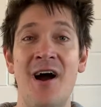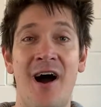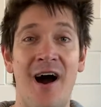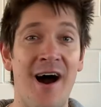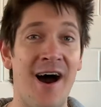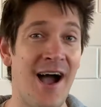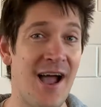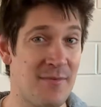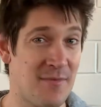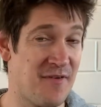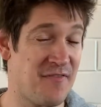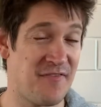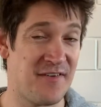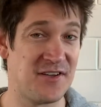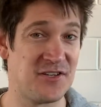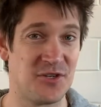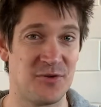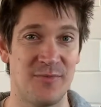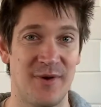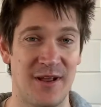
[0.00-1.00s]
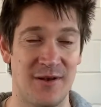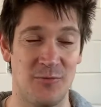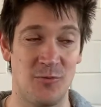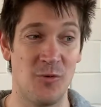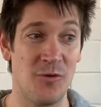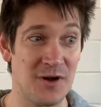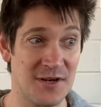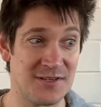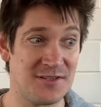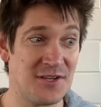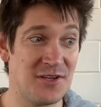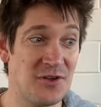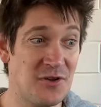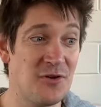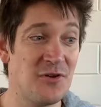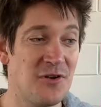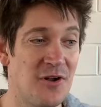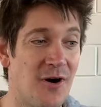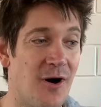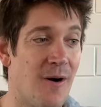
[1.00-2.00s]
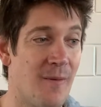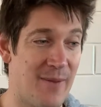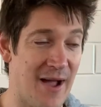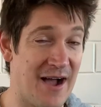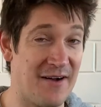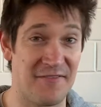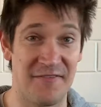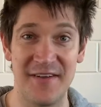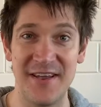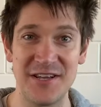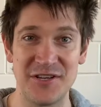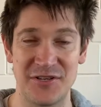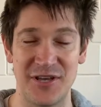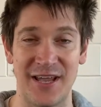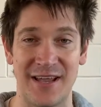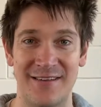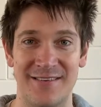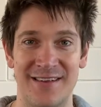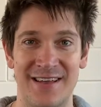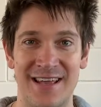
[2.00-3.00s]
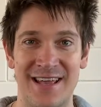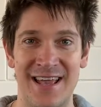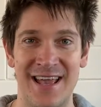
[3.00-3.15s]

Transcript: I'm a fisherman. What do you know about fishing?